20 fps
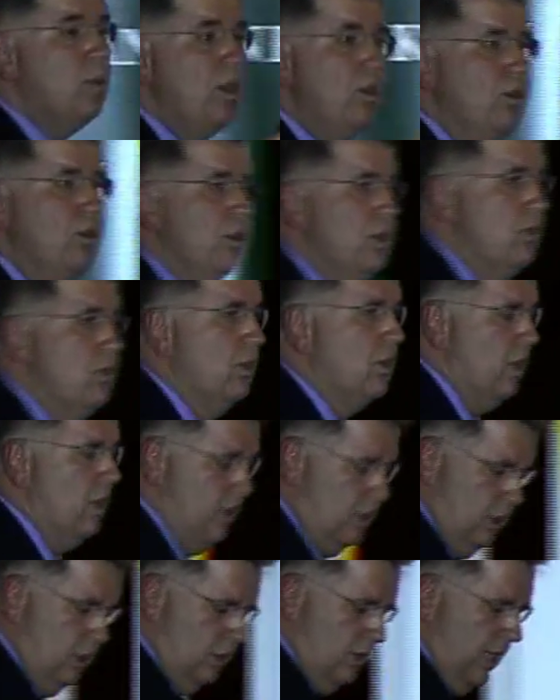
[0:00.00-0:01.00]
where you need to
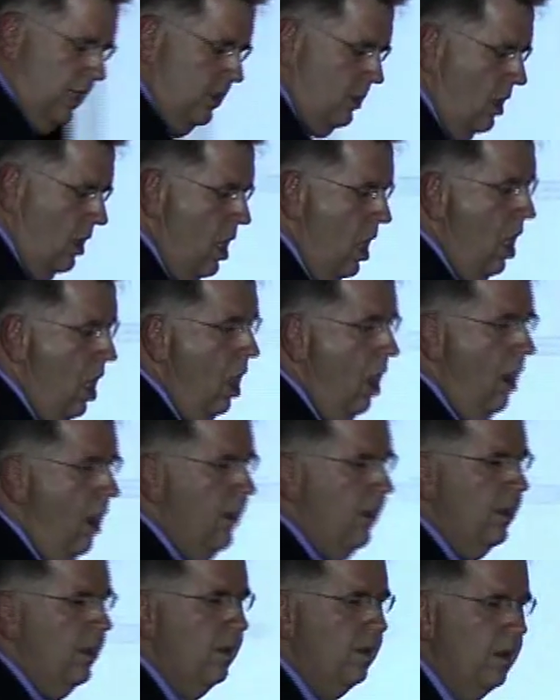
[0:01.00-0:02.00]
concentrate
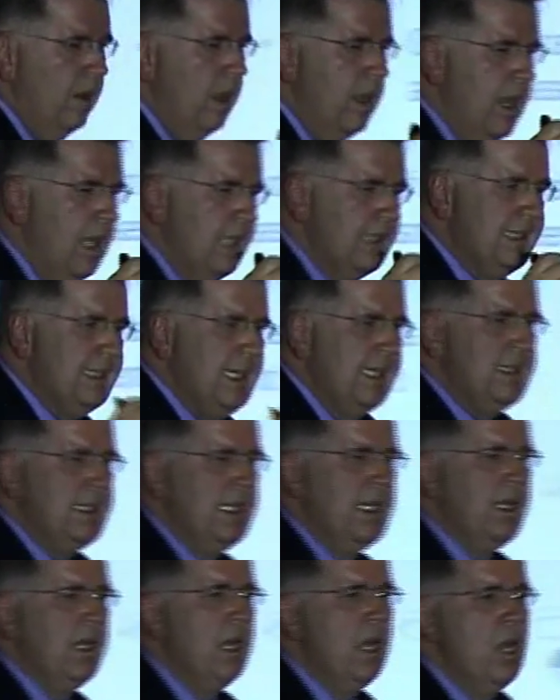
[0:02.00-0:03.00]
on
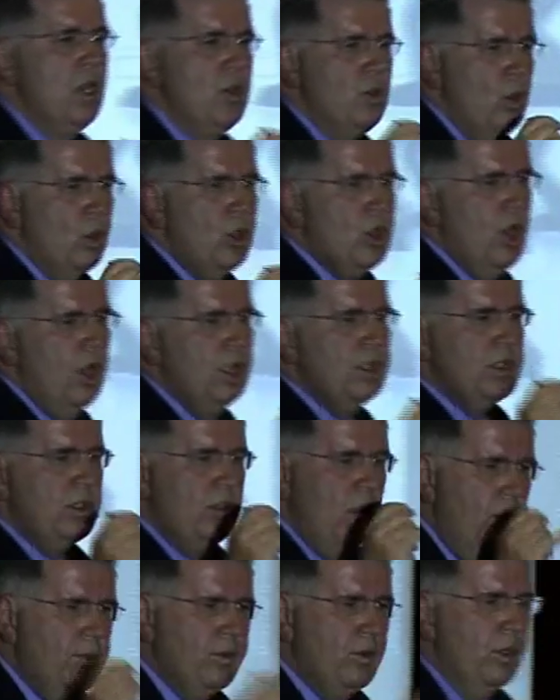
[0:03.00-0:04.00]
assessing your cost
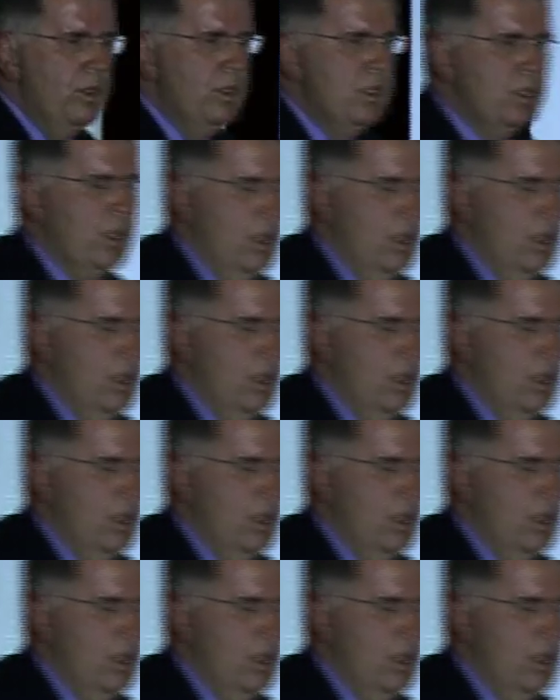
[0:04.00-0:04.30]
of goods